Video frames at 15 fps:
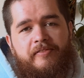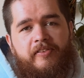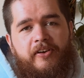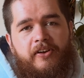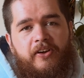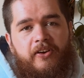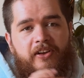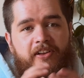
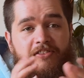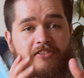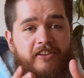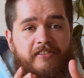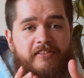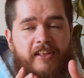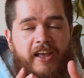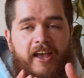photo is
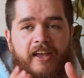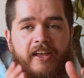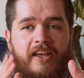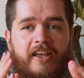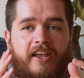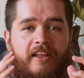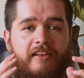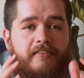just that.
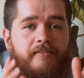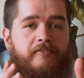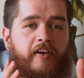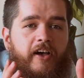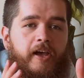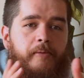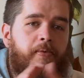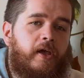It's a
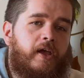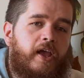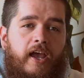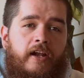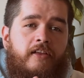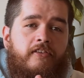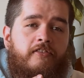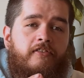vibe.
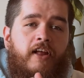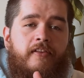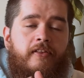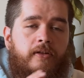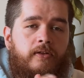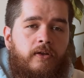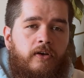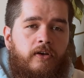And I just like
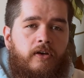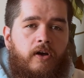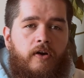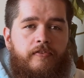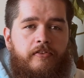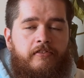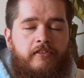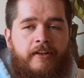the look
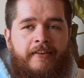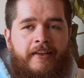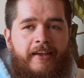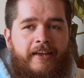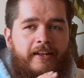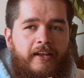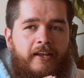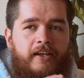of the sunlight
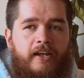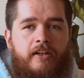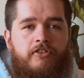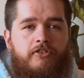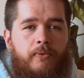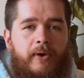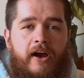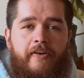hitting
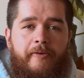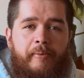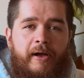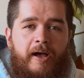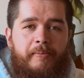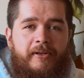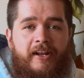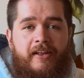into our
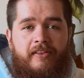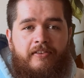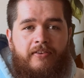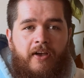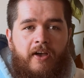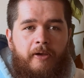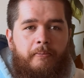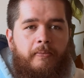apartment at the
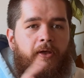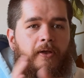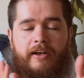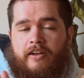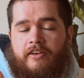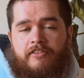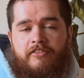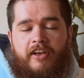time.
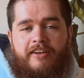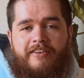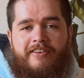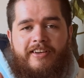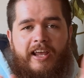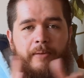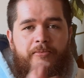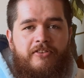And I decided to
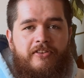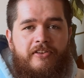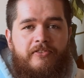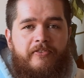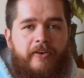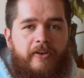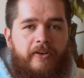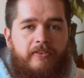capture this
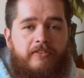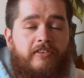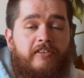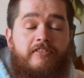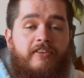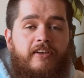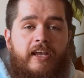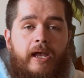photo
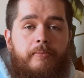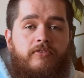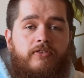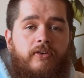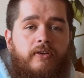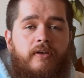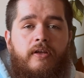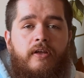just to
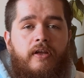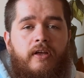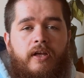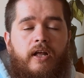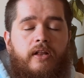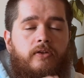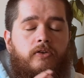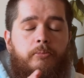capture
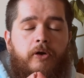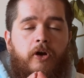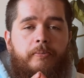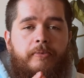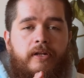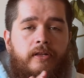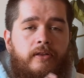a little moment,